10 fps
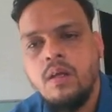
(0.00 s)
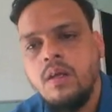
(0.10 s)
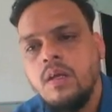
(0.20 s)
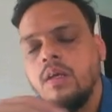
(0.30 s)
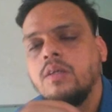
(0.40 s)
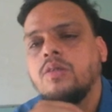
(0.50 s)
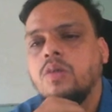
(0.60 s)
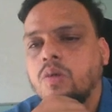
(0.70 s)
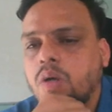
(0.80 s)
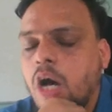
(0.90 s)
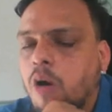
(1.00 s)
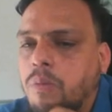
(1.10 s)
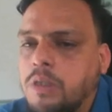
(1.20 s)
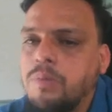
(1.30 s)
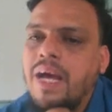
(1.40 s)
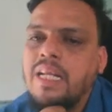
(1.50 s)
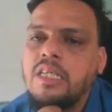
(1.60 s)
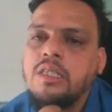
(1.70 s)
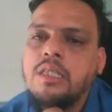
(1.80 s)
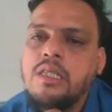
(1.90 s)
So how much balance
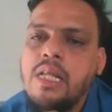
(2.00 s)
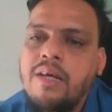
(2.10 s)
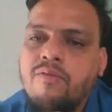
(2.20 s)
is left?